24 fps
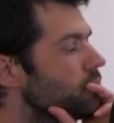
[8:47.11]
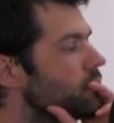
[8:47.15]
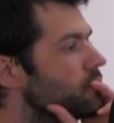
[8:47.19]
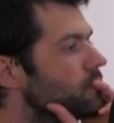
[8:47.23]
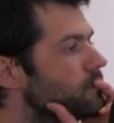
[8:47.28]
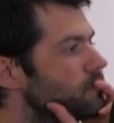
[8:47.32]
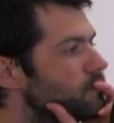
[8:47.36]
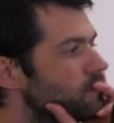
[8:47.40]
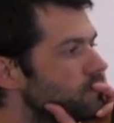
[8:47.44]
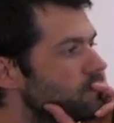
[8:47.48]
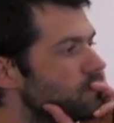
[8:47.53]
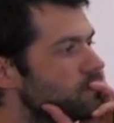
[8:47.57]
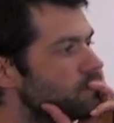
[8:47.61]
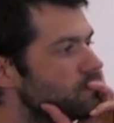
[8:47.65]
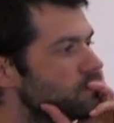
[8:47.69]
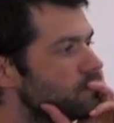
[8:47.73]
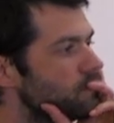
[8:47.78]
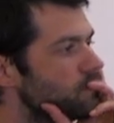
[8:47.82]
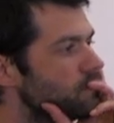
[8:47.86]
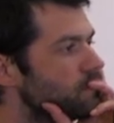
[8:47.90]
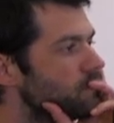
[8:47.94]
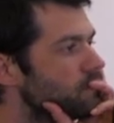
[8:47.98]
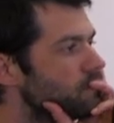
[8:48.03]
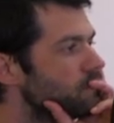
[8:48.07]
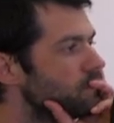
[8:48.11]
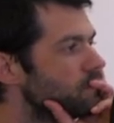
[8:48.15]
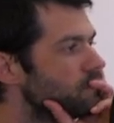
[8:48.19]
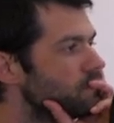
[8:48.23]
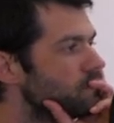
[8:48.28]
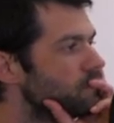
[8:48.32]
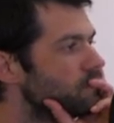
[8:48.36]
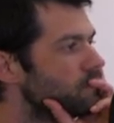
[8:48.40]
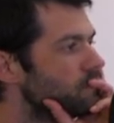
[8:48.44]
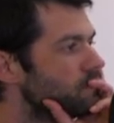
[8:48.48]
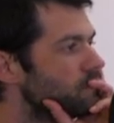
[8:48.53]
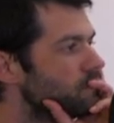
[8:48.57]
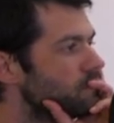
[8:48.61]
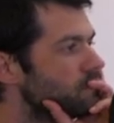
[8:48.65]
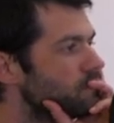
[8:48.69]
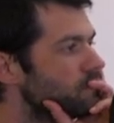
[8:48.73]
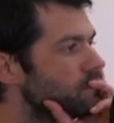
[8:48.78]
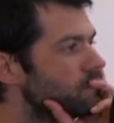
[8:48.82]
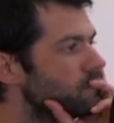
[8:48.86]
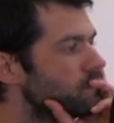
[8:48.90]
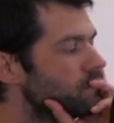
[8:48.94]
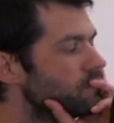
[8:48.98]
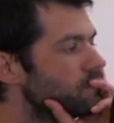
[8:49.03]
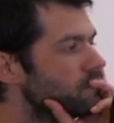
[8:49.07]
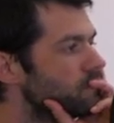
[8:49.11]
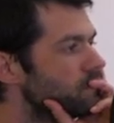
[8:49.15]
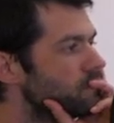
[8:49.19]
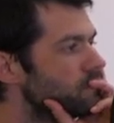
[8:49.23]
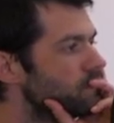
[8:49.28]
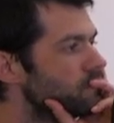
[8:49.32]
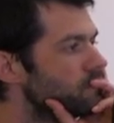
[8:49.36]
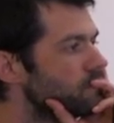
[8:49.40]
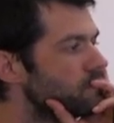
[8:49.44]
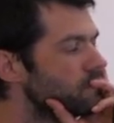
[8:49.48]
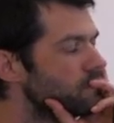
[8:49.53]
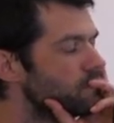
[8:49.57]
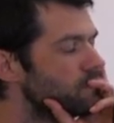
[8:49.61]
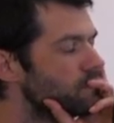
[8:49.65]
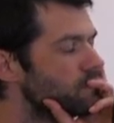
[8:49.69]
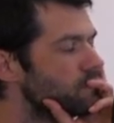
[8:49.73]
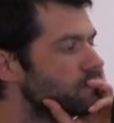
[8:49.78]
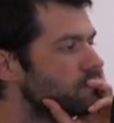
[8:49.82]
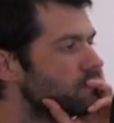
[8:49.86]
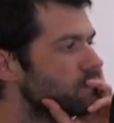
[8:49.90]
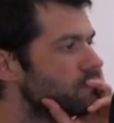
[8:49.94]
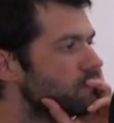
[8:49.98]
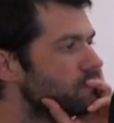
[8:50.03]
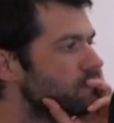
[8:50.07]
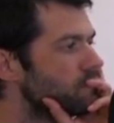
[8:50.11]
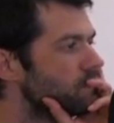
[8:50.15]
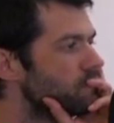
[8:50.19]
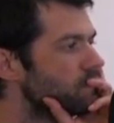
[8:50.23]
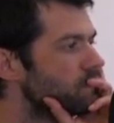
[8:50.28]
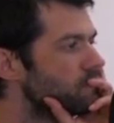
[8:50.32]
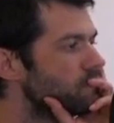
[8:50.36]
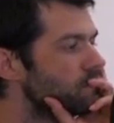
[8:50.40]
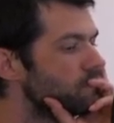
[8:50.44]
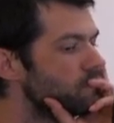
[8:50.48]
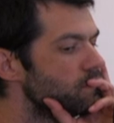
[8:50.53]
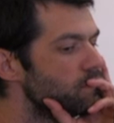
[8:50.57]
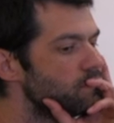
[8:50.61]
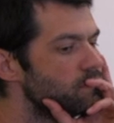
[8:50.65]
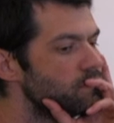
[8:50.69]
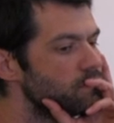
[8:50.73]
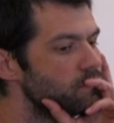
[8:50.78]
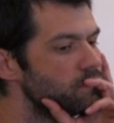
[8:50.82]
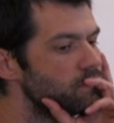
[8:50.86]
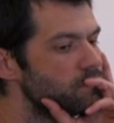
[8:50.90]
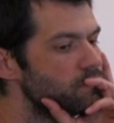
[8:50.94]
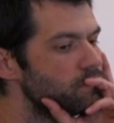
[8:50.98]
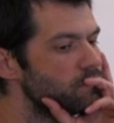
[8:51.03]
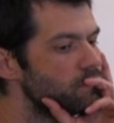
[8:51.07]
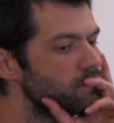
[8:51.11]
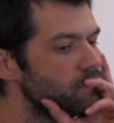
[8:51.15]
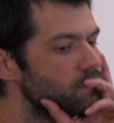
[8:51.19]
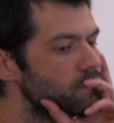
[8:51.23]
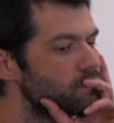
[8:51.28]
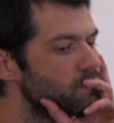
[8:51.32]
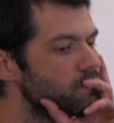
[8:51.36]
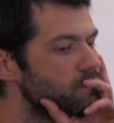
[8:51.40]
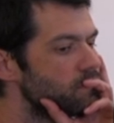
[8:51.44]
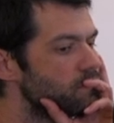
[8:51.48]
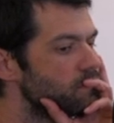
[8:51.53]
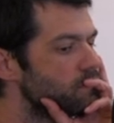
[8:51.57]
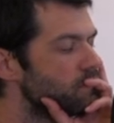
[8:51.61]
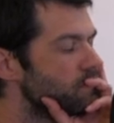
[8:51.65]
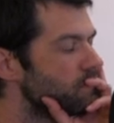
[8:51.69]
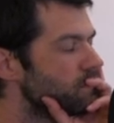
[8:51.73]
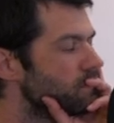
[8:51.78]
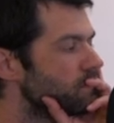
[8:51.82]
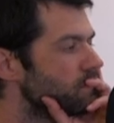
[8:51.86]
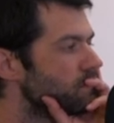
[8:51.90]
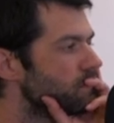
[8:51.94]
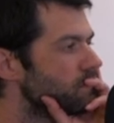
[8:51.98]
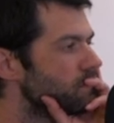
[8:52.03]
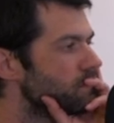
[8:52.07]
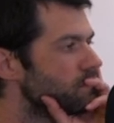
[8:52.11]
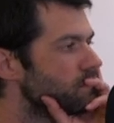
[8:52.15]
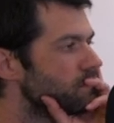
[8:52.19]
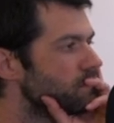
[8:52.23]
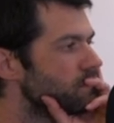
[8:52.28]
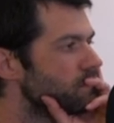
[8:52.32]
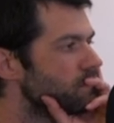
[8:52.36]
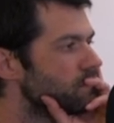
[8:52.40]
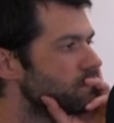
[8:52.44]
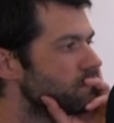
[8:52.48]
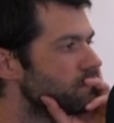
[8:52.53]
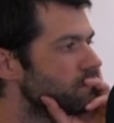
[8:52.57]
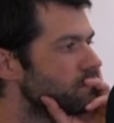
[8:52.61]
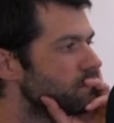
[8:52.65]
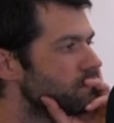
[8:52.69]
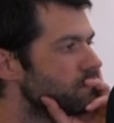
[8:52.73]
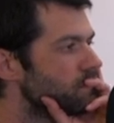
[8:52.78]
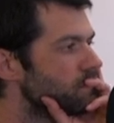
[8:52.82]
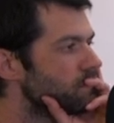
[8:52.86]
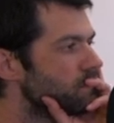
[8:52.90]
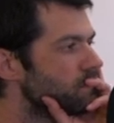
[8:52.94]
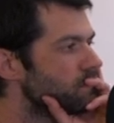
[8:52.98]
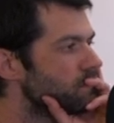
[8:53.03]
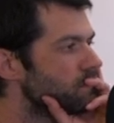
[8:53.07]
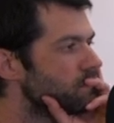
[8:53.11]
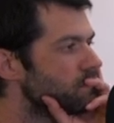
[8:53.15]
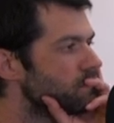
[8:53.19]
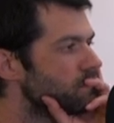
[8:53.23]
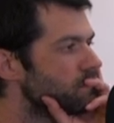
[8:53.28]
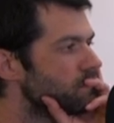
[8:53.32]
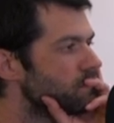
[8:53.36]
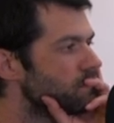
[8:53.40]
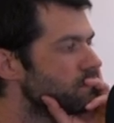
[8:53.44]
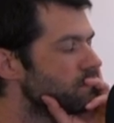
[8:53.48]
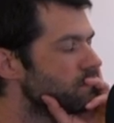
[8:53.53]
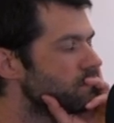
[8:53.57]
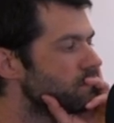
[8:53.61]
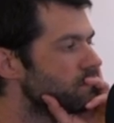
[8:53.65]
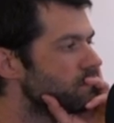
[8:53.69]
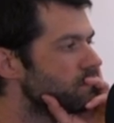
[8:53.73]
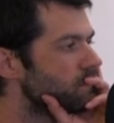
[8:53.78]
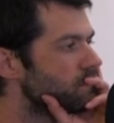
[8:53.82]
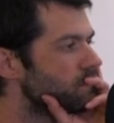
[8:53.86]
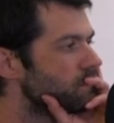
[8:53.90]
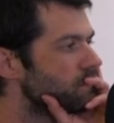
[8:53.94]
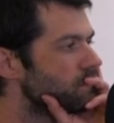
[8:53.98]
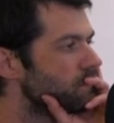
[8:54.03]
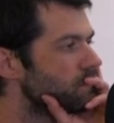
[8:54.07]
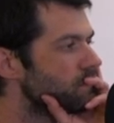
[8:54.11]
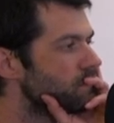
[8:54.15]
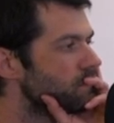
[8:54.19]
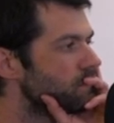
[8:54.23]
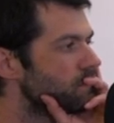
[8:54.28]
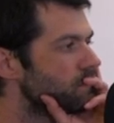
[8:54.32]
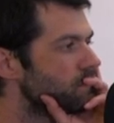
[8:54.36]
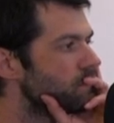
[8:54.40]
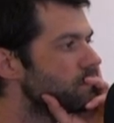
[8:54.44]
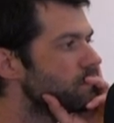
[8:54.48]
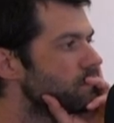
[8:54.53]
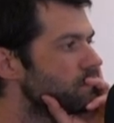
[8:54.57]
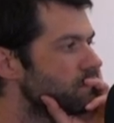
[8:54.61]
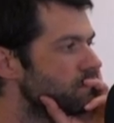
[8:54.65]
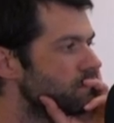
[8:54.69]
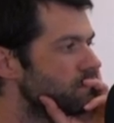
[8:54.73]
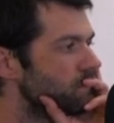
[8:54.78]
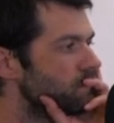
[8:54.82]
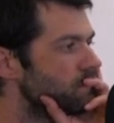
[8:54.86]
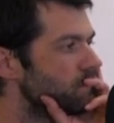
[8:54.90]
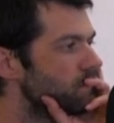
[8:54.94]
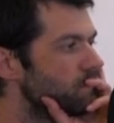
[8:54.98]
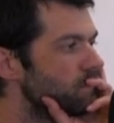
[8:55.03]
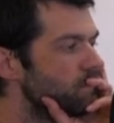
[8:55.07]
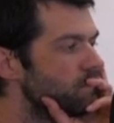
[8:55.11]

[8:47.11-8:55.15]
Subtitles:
The person shown says nothing.